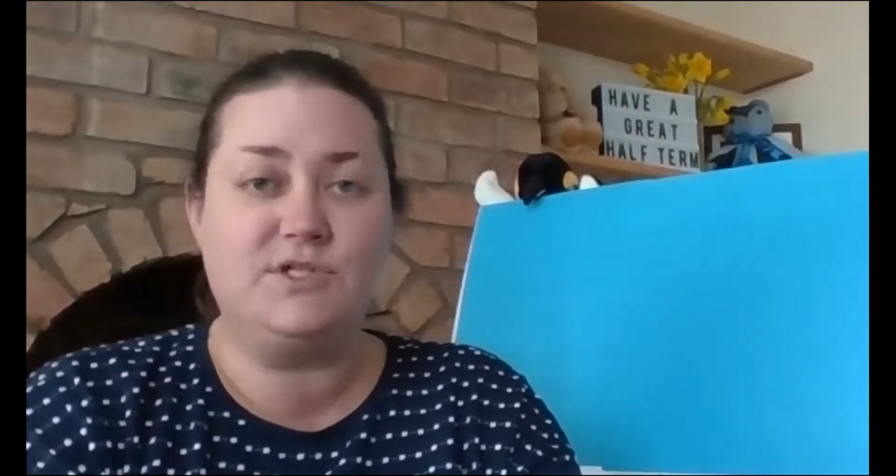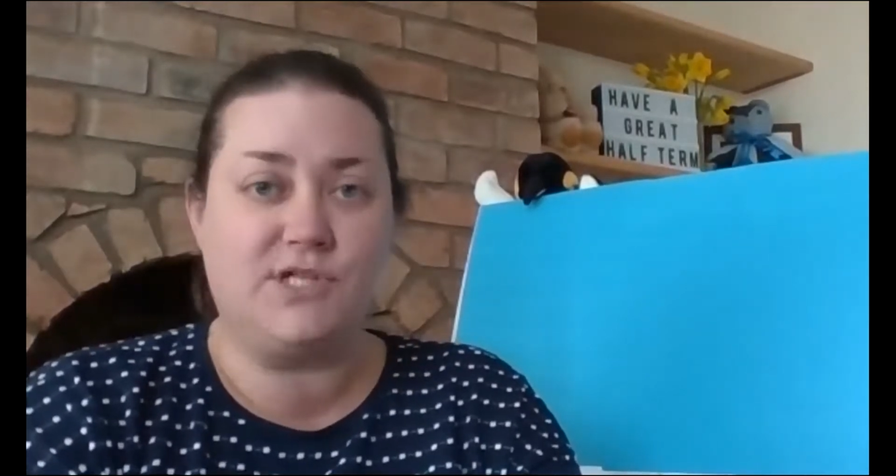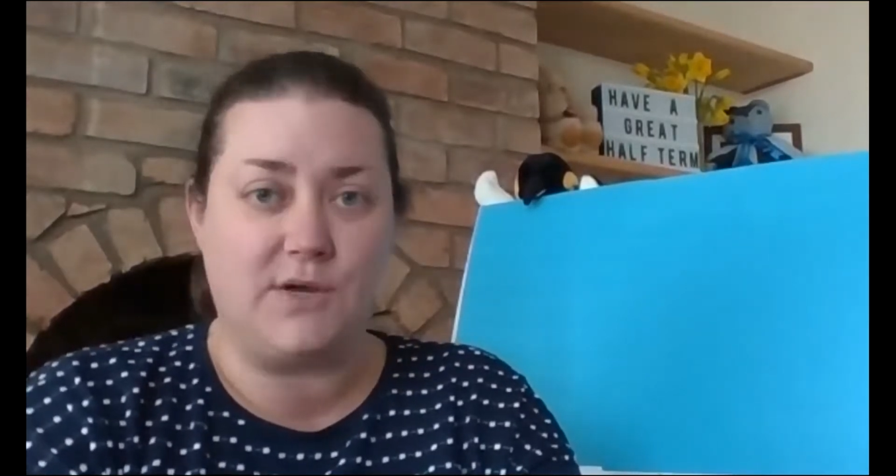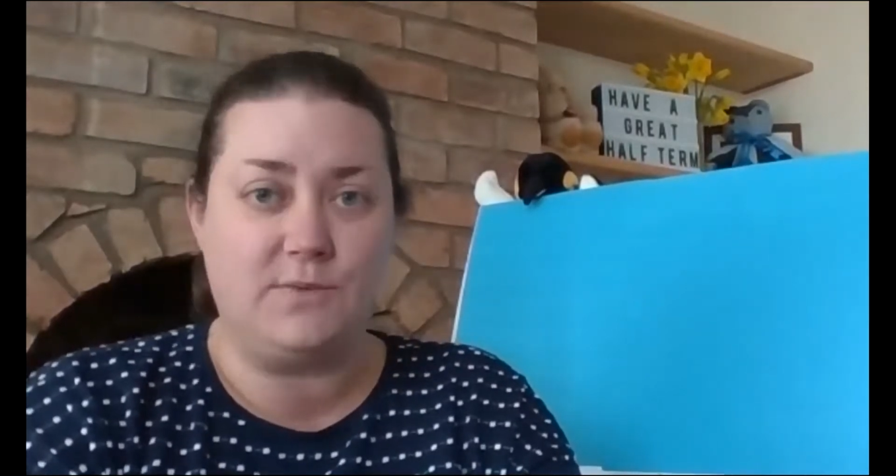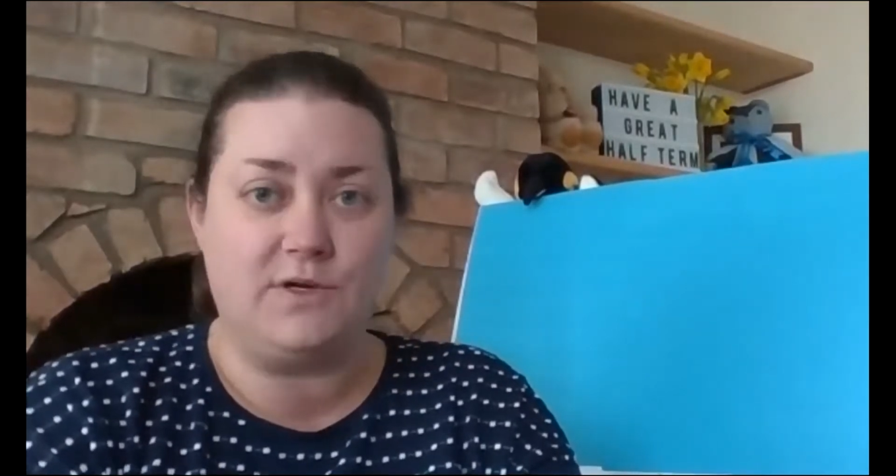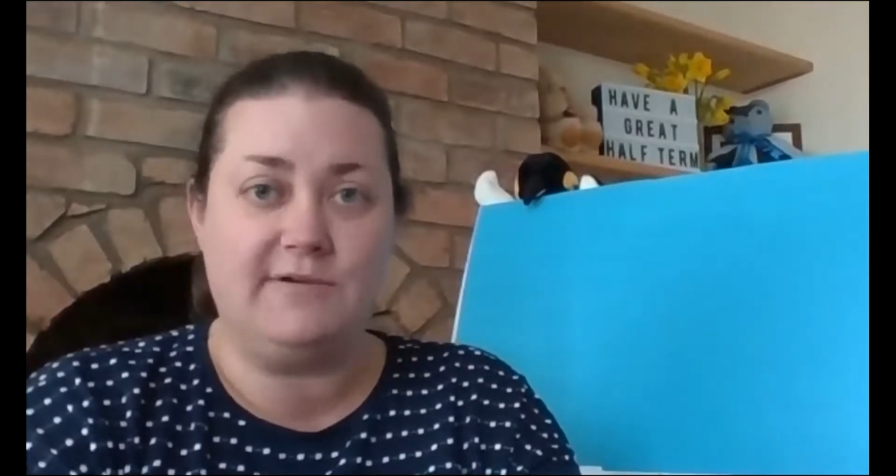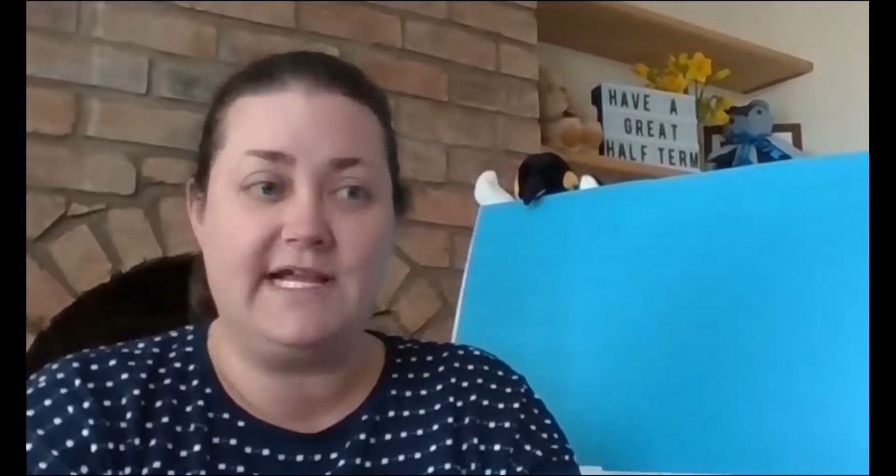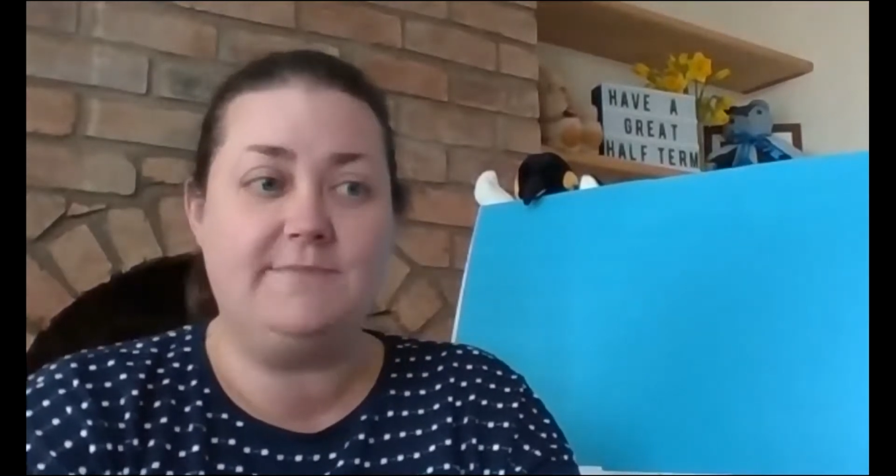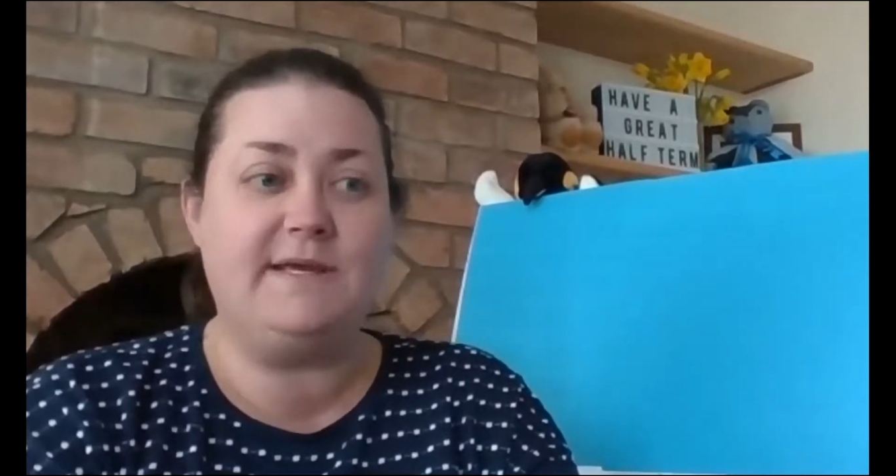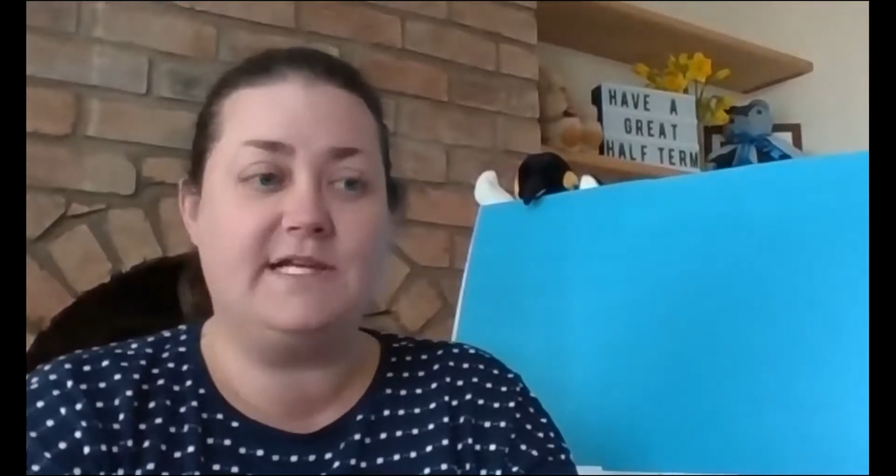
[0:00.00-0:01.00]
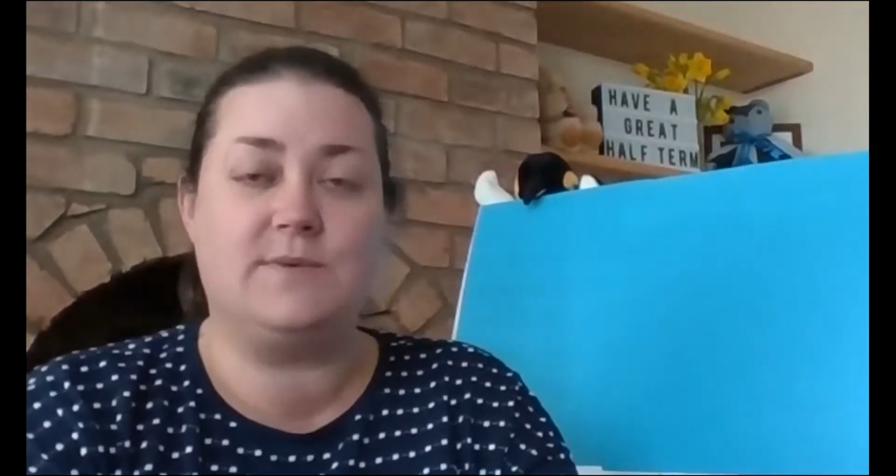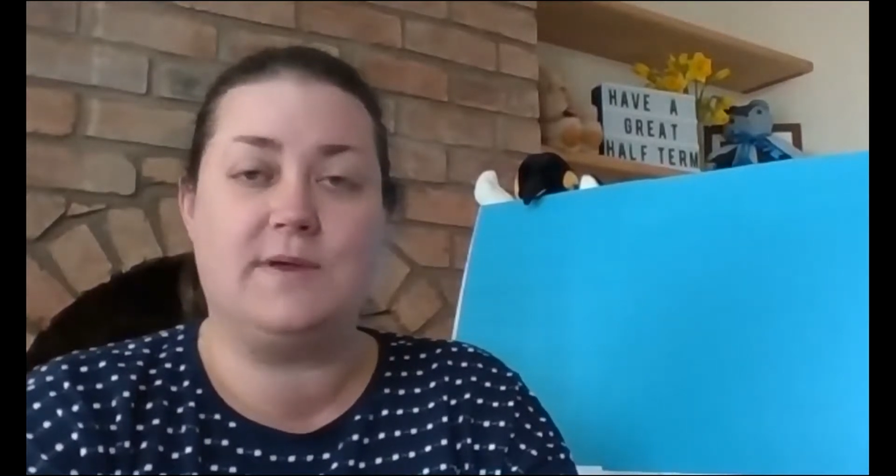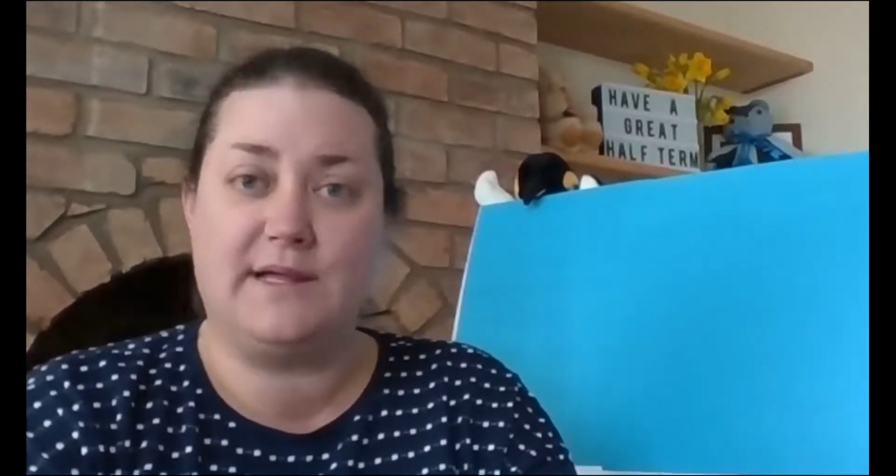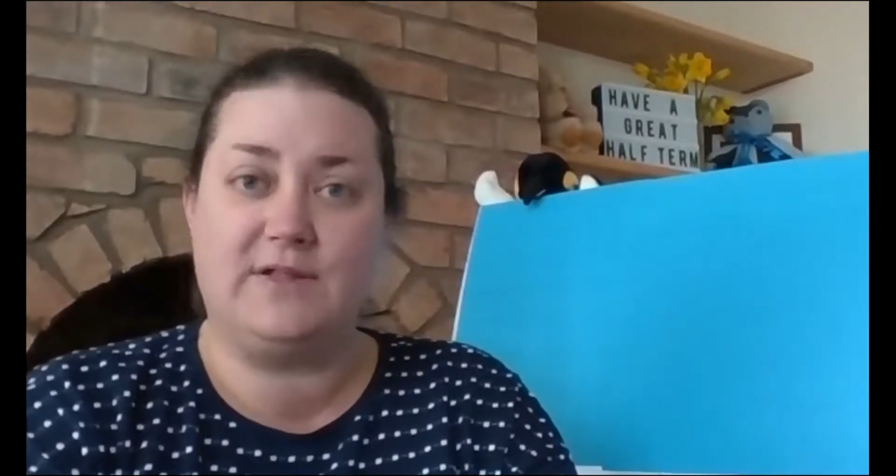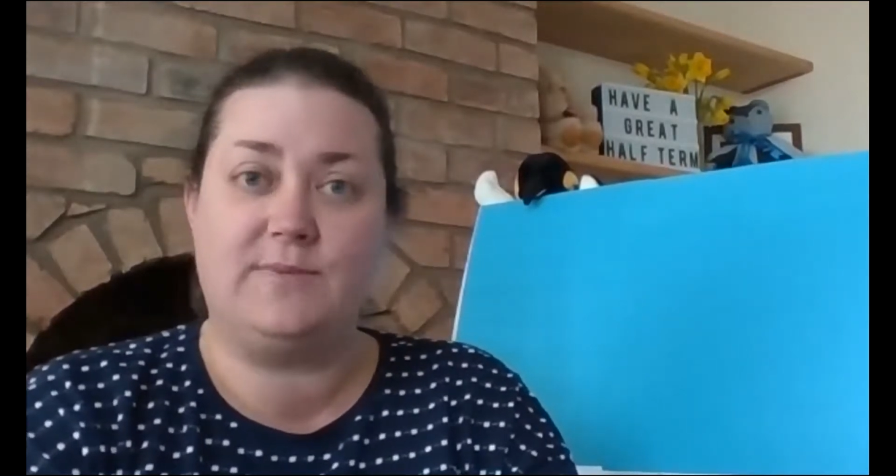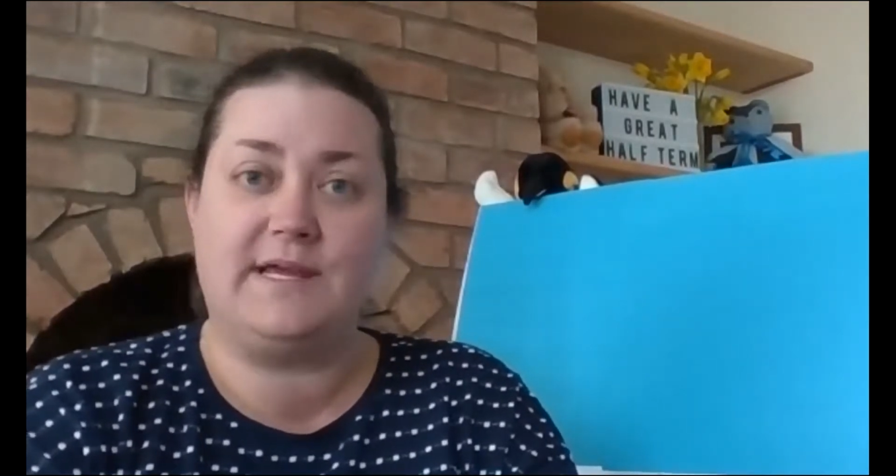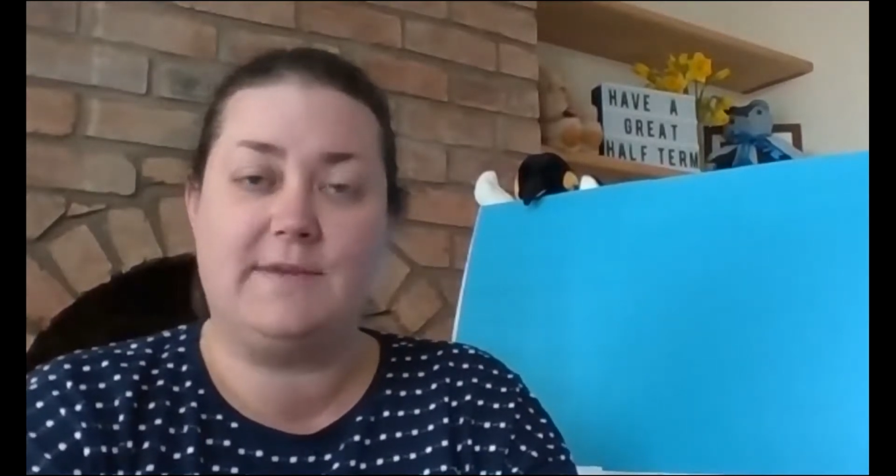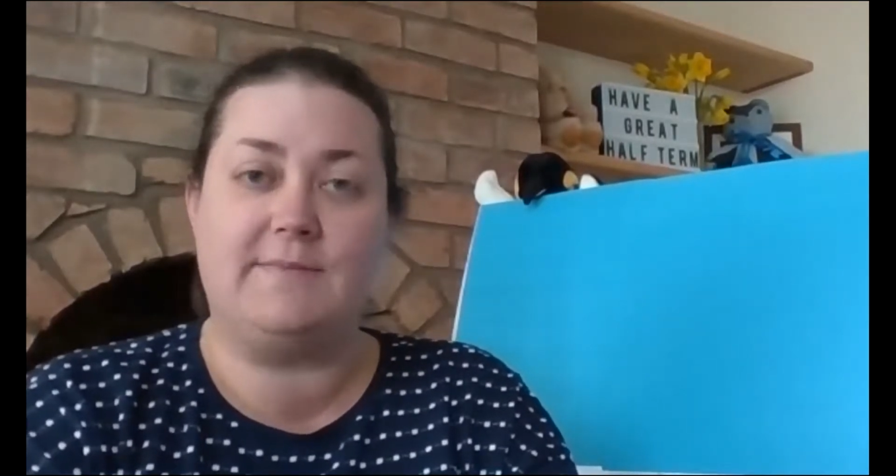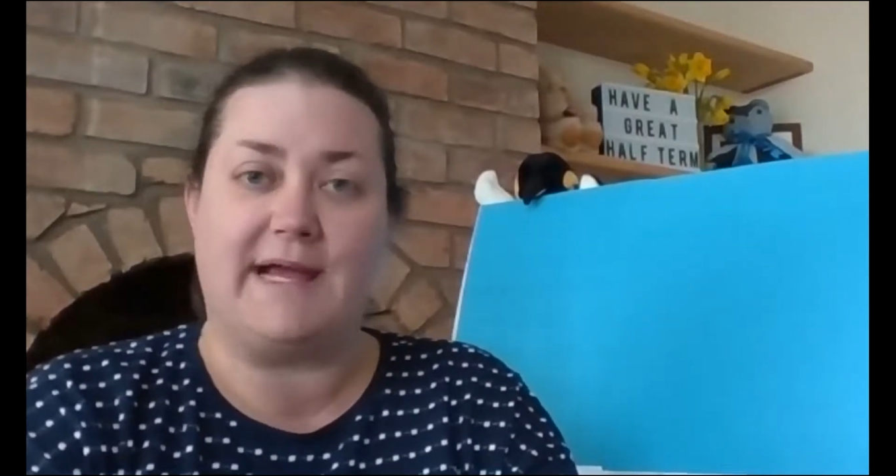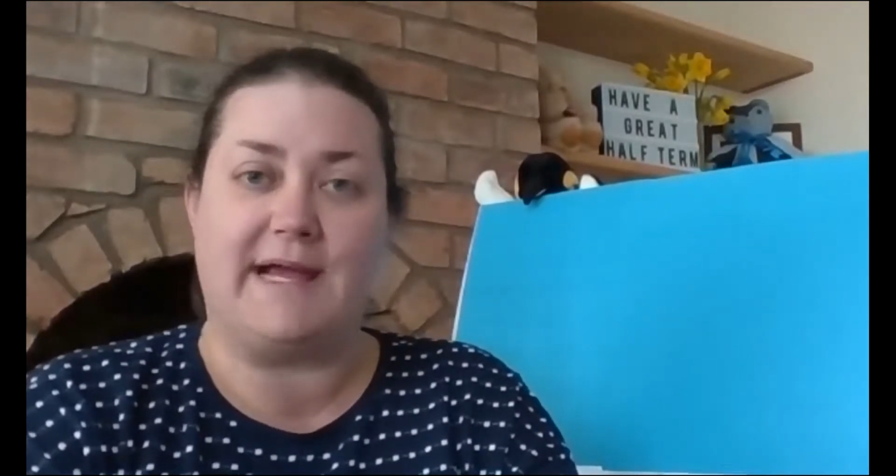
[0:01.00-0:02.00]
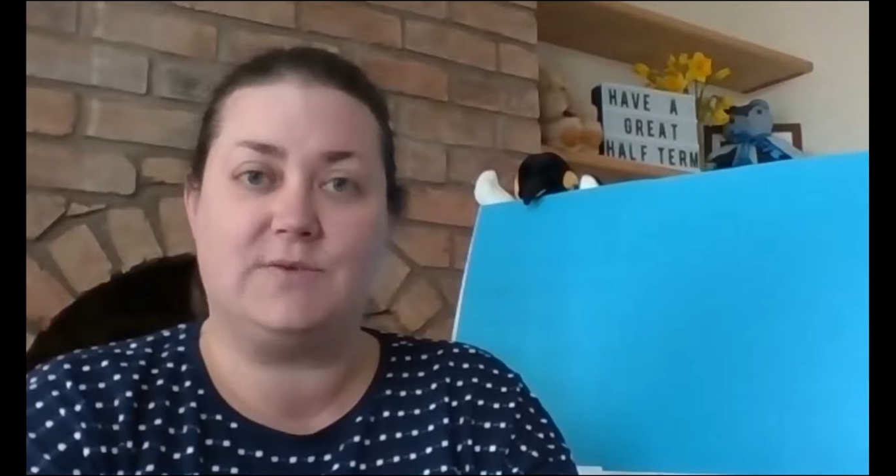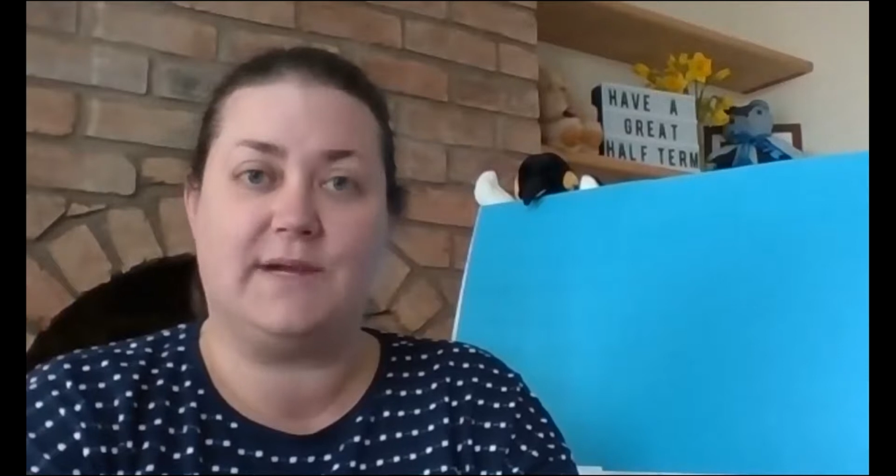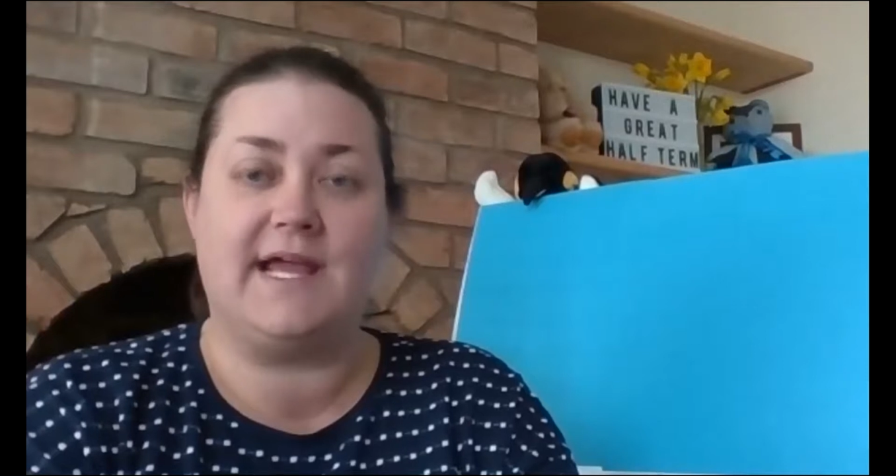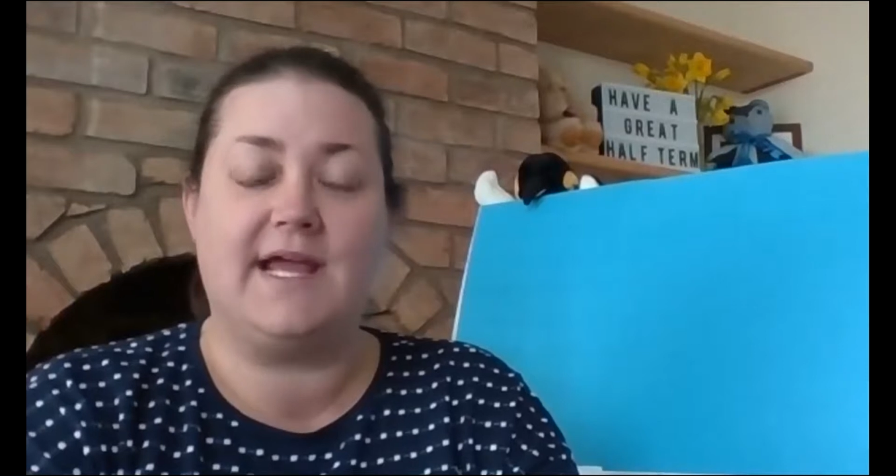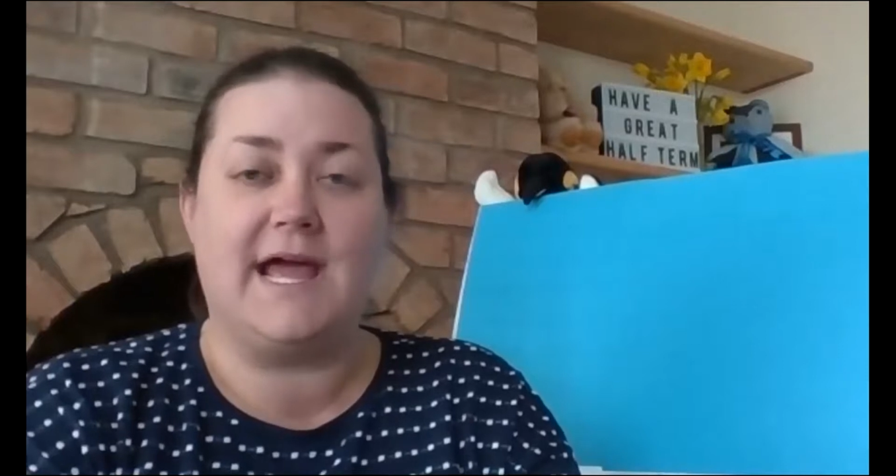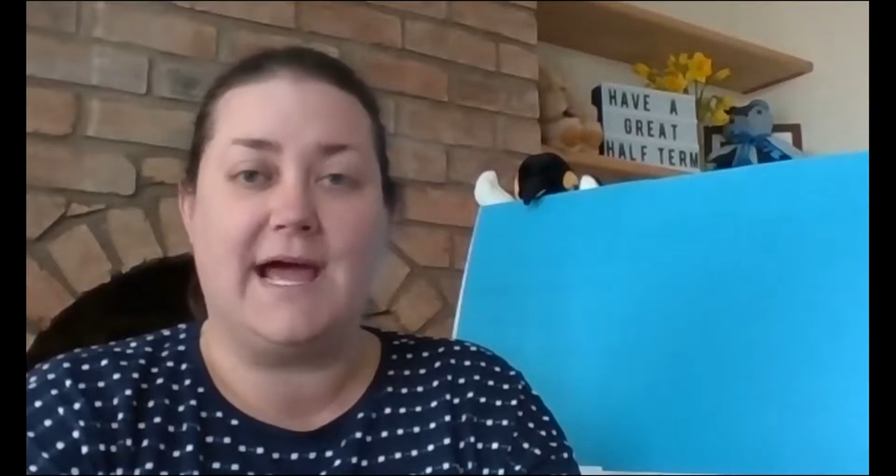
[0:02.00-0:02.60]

don't worry, because we will be coming back to it